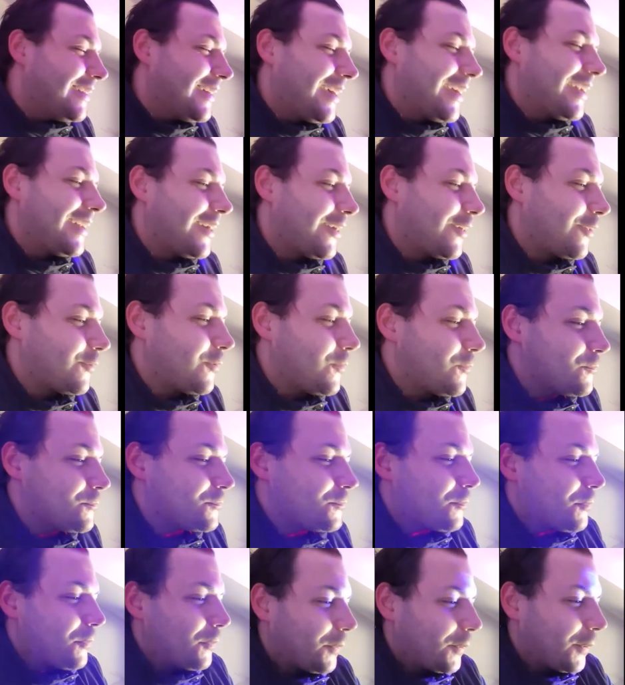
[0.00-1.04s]
And so
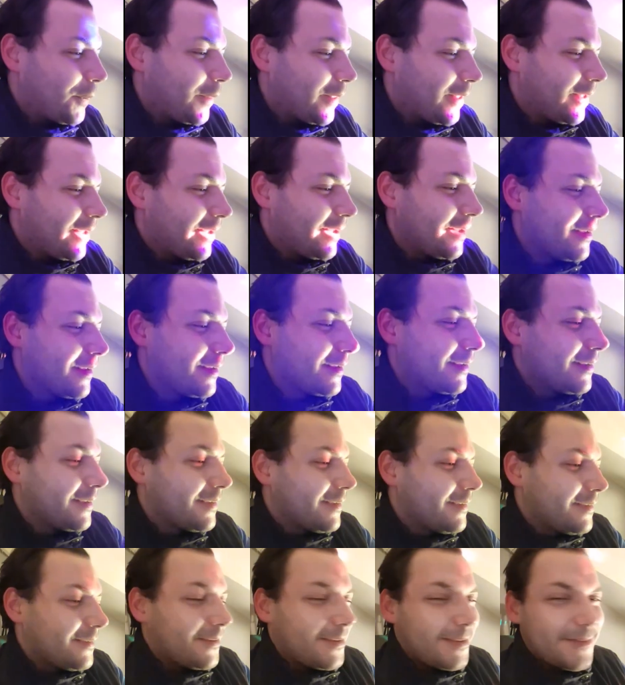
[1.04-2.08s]

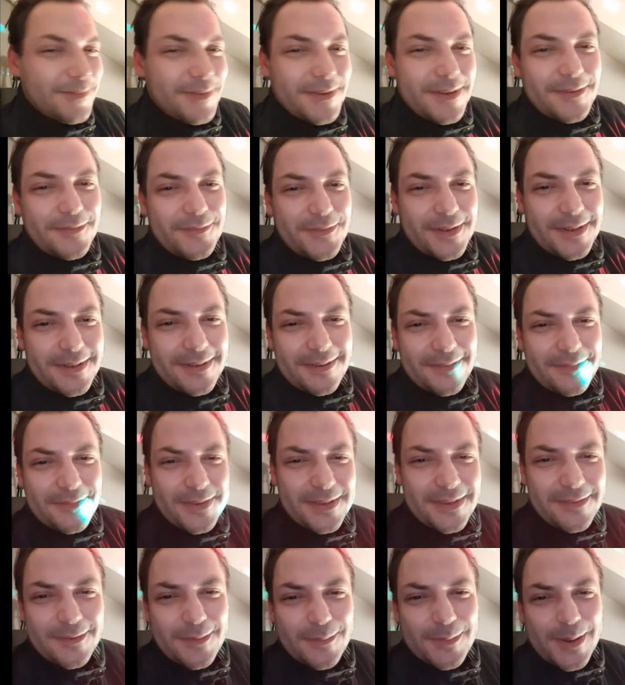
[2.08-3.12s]
I think I've
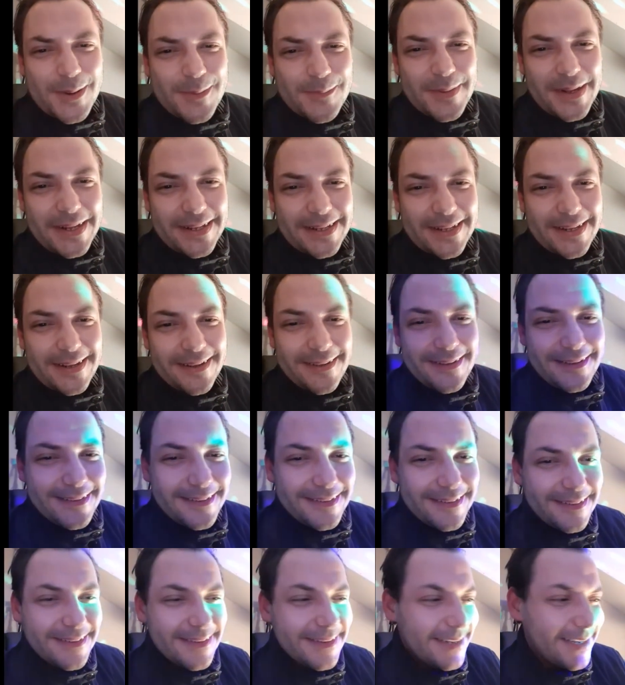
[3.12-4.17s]
got my own back there.
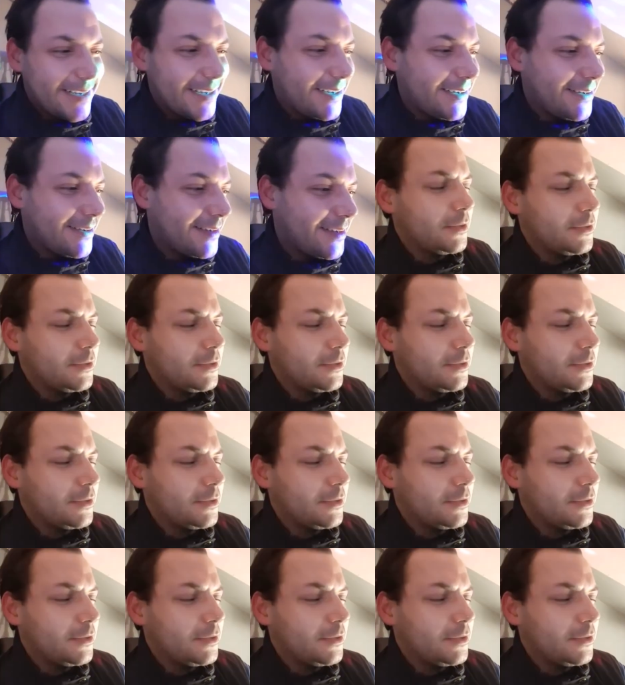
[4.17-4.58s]
Yeah.